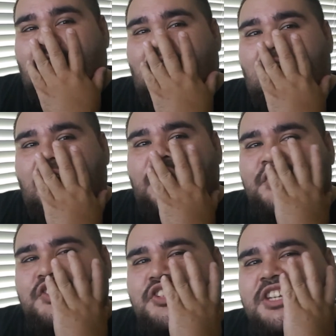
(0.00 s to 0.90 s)
All
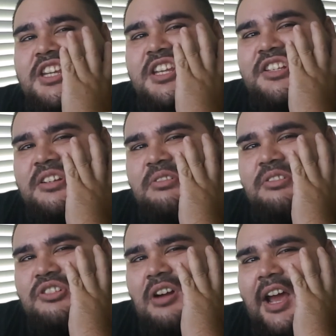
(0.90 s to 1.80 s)
this cheese
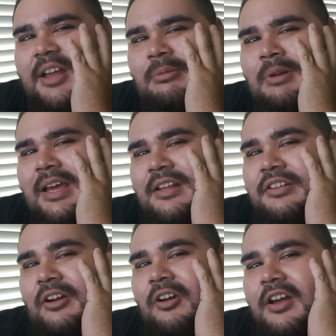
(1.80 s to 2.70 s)
and dried red
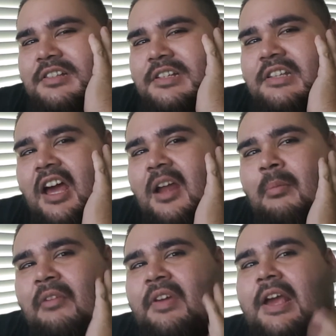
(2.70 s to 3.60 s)
is across the side of
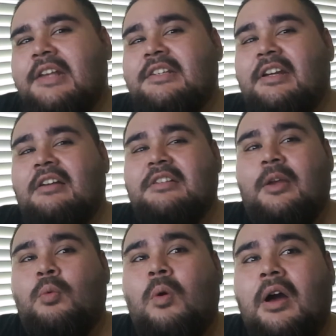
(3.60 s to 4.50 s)
my face, and I was like,
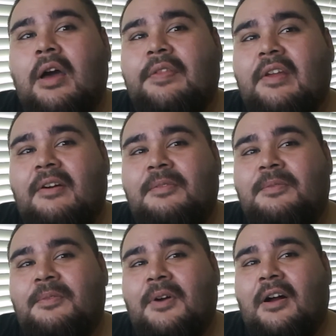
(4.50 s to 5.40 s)
what the
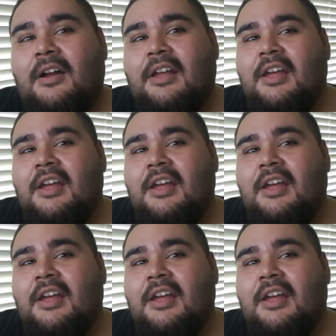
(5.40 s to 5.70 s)
fuck?